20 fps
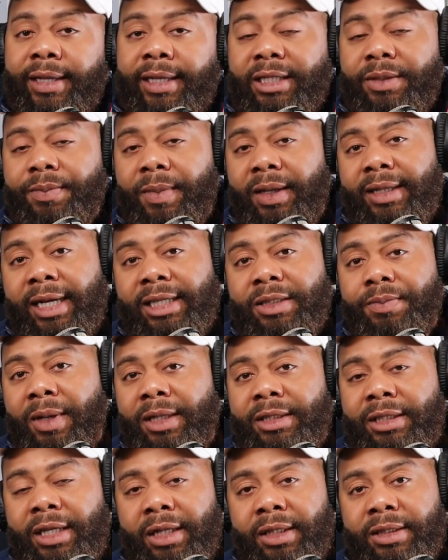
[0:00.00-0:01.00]
Hey, that's my that's my
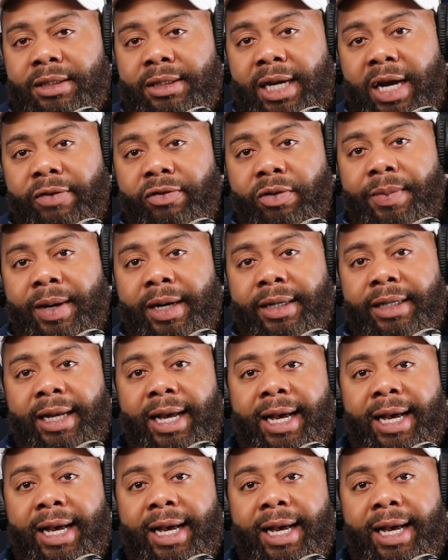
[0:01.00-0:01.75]
challenge to everybody.